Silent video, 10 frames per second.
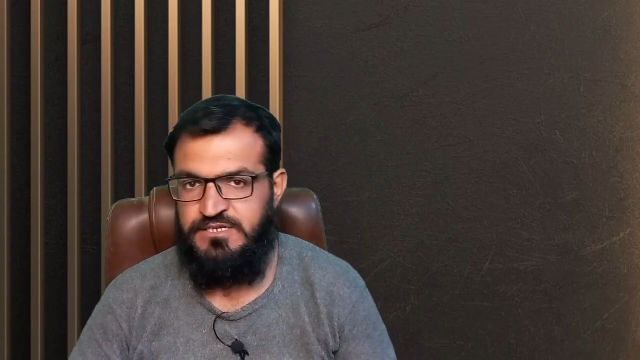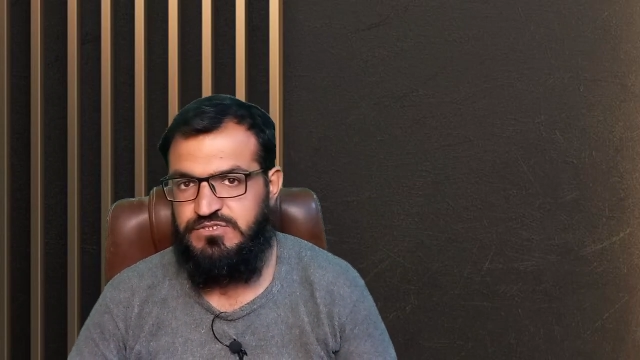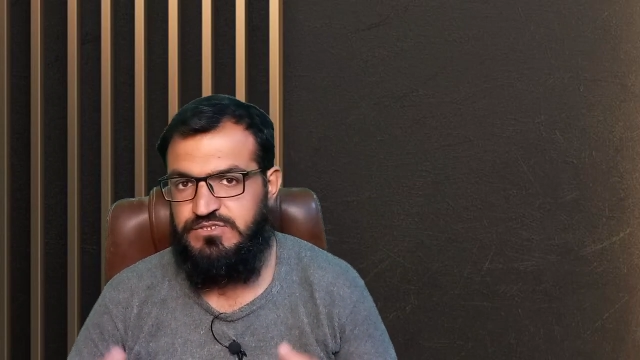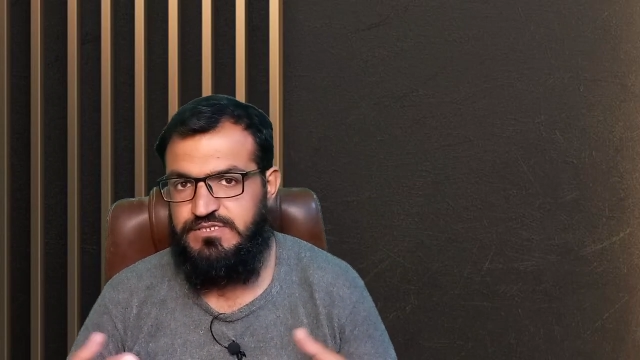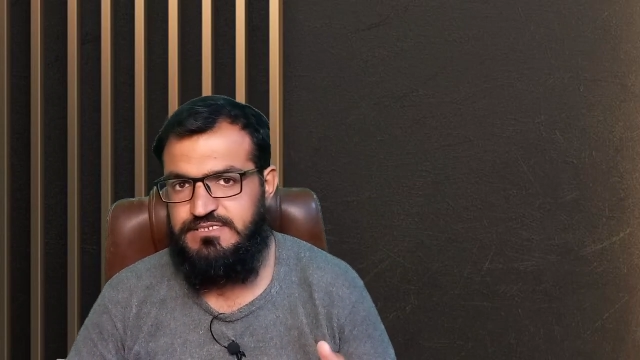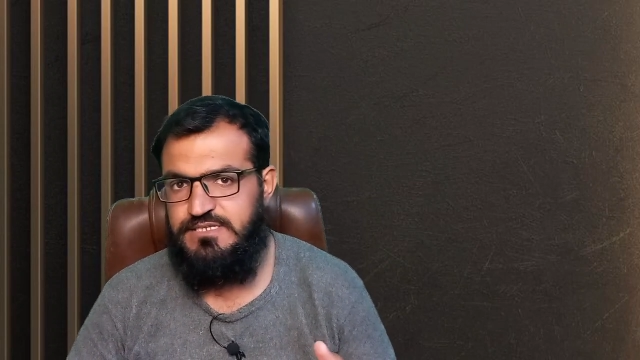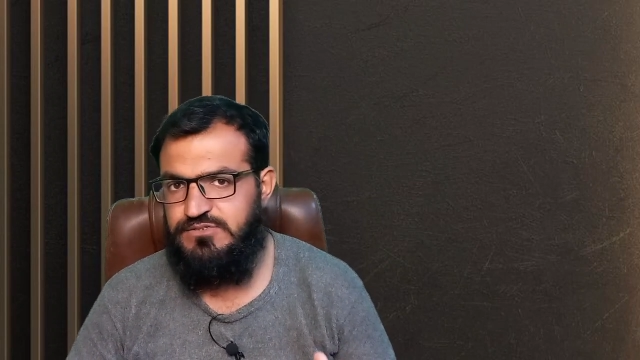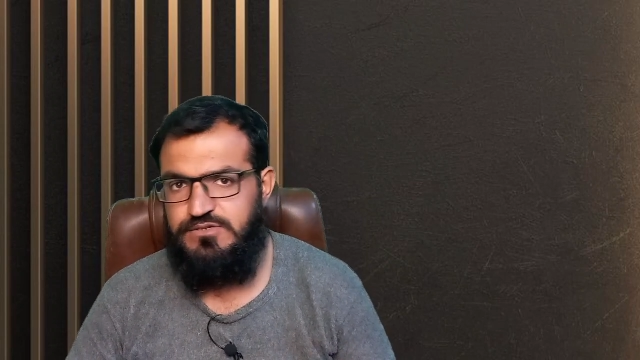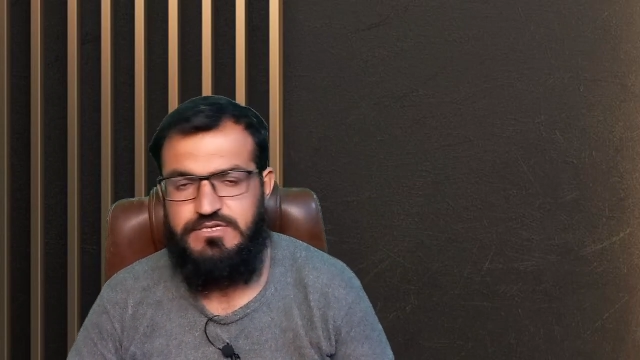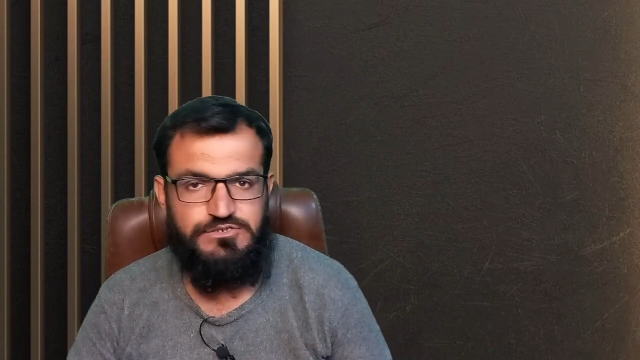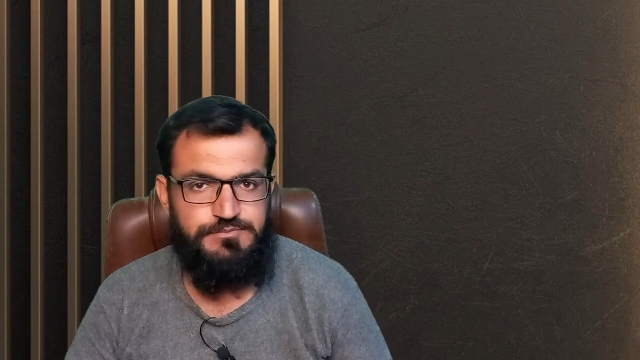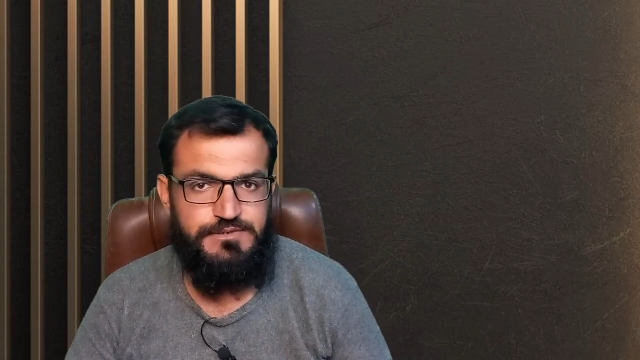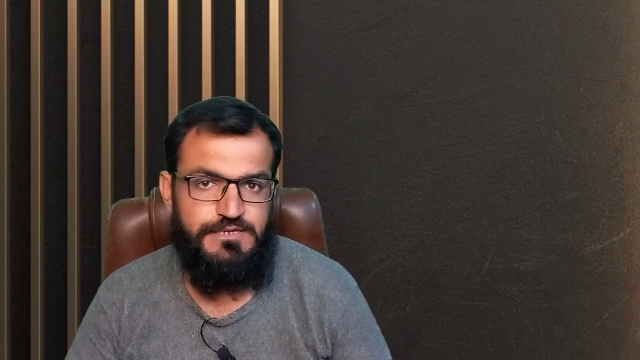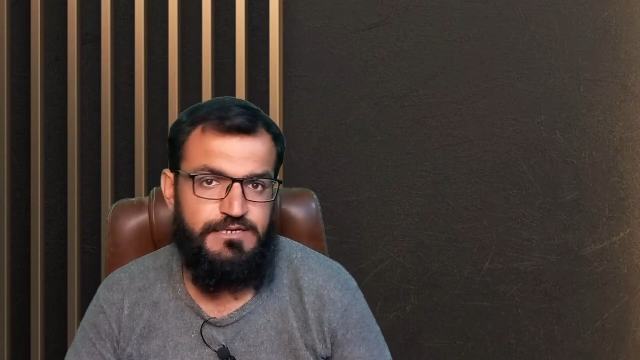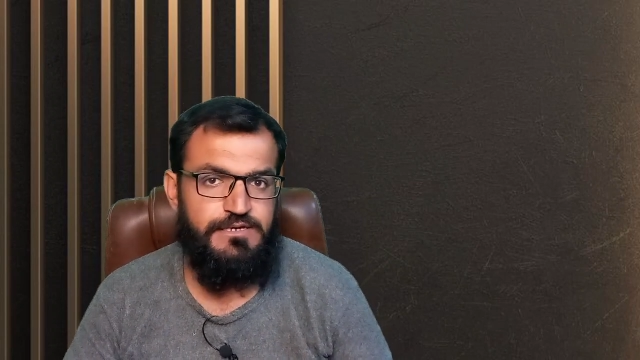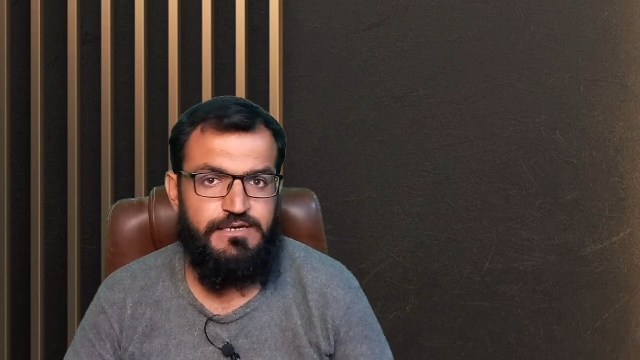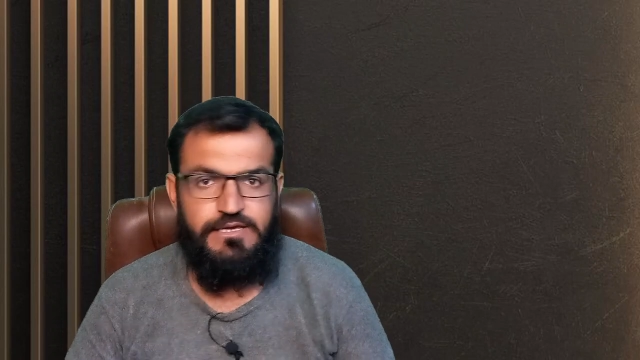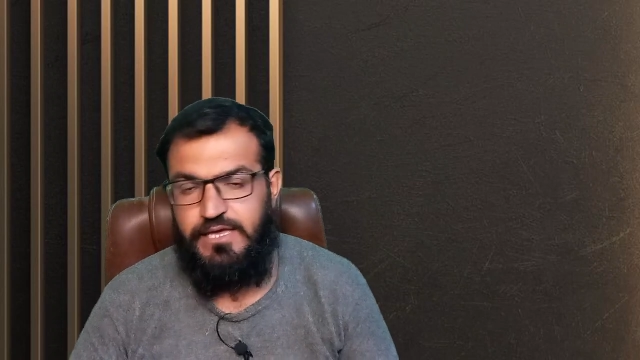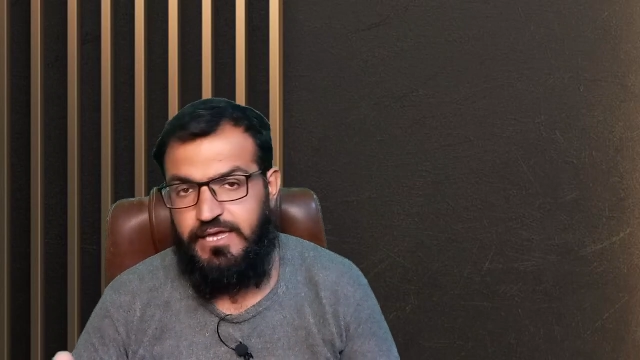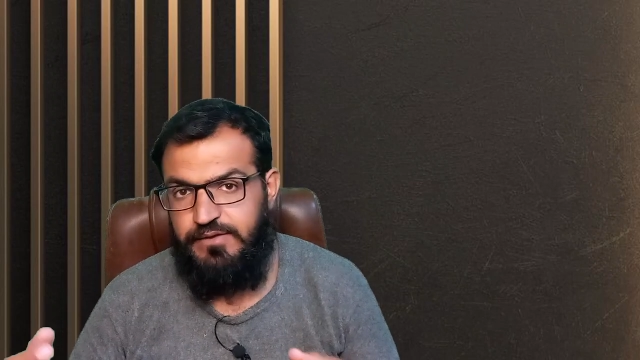So, this is going to be
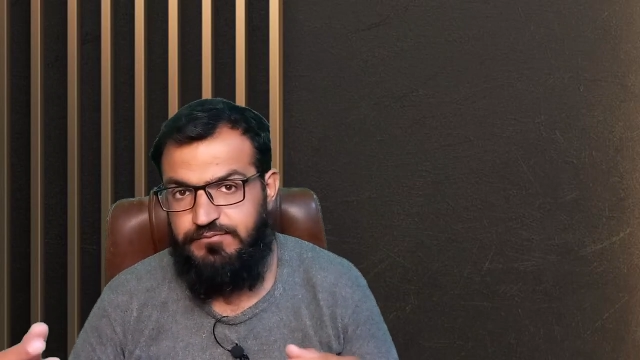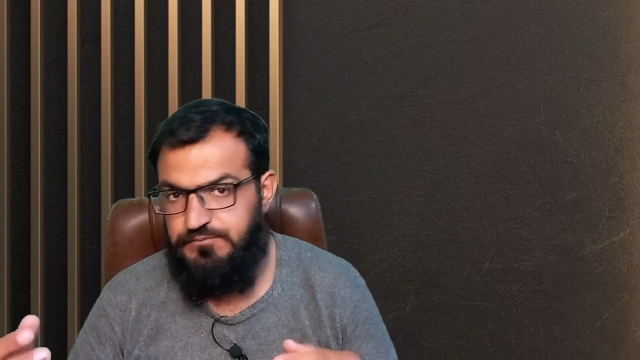a